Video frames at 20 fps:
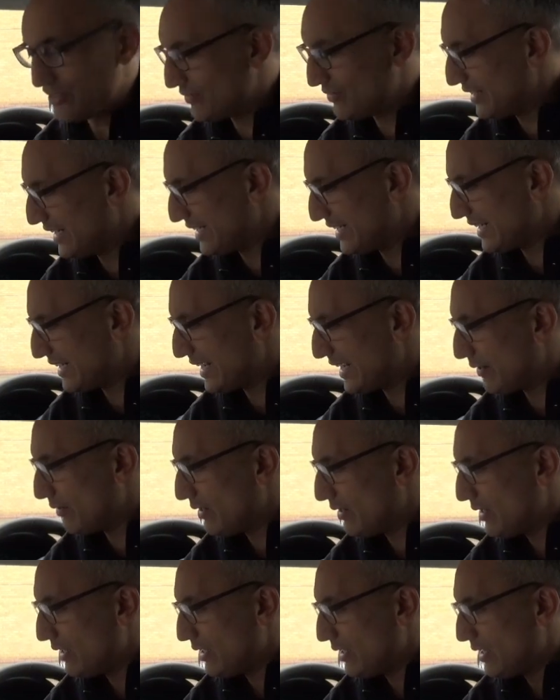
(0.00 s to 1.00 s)
if needed. Now
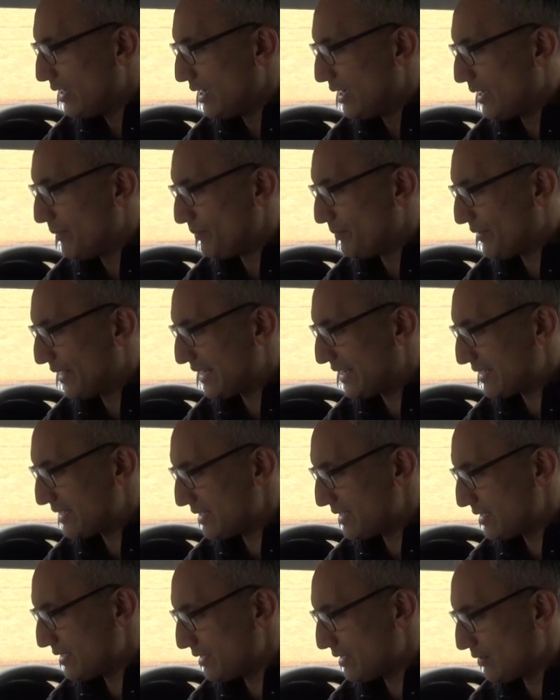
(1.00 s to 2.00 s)

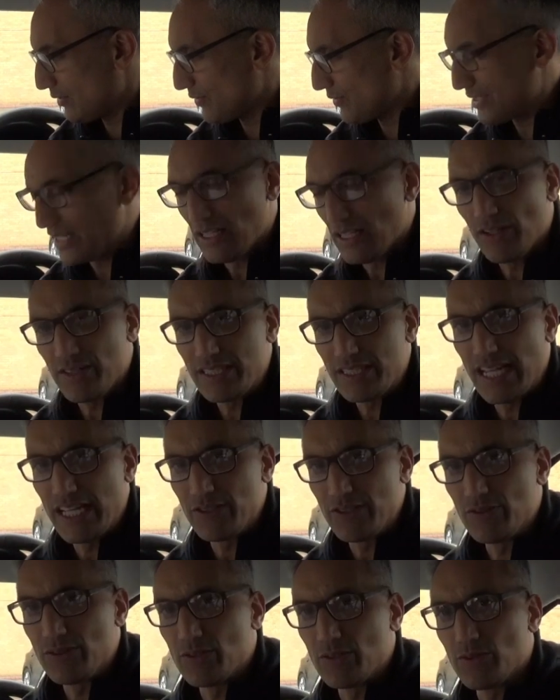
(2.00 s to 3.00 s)
that's obviously a last
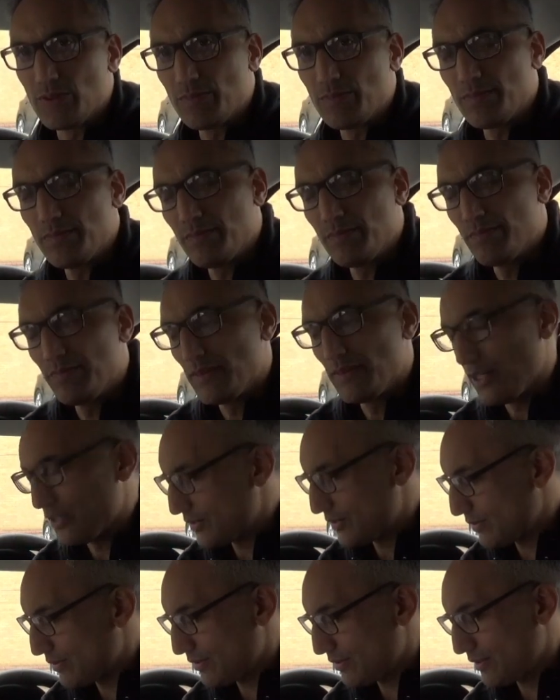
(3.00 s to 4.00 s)
case resort.
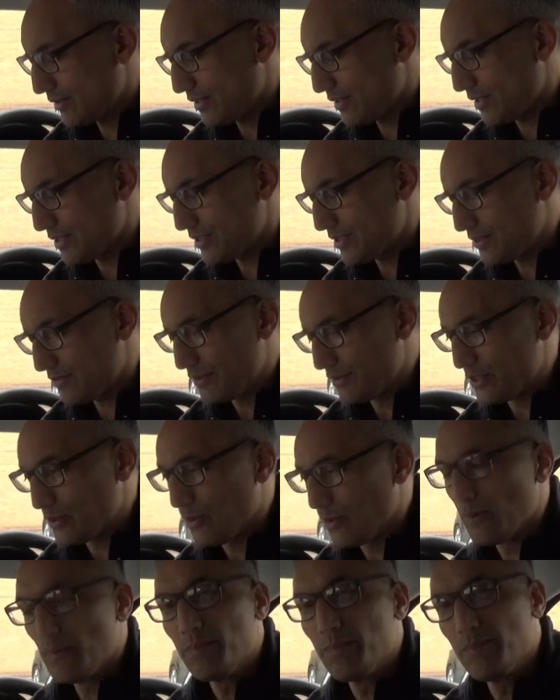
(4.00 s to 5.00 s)
Last
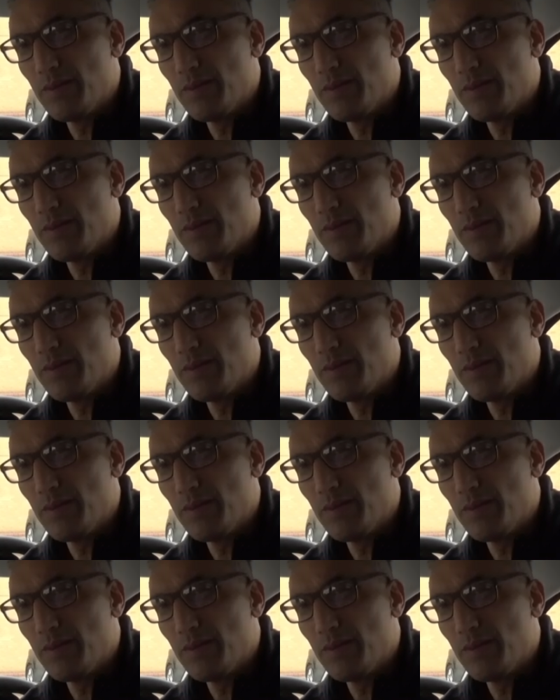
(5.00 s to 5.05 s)
resort,